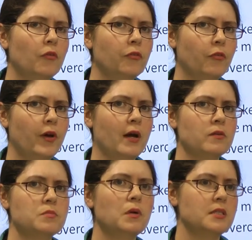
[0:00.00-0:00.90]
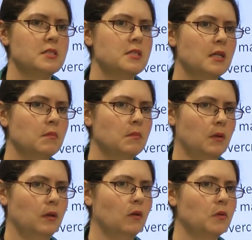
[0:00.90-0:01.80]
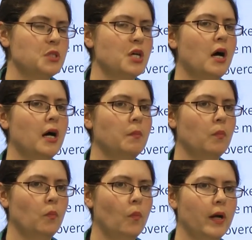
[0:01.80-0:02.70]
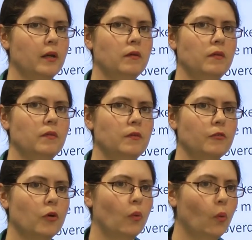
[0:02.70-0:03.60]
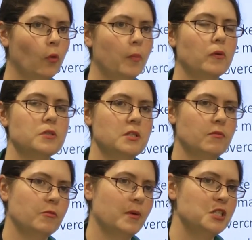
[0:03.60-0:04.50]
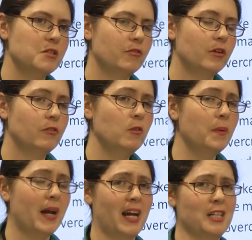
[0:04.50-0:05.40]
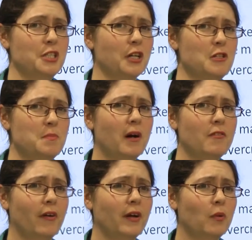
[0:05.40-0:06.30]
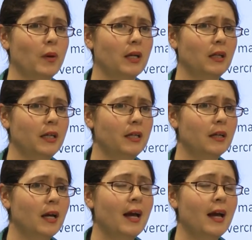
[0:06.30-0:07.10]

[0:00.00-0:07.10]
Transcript: 3 hours might seem a long time when you've got all the books and information in front of you, but it actually goes by very quickly.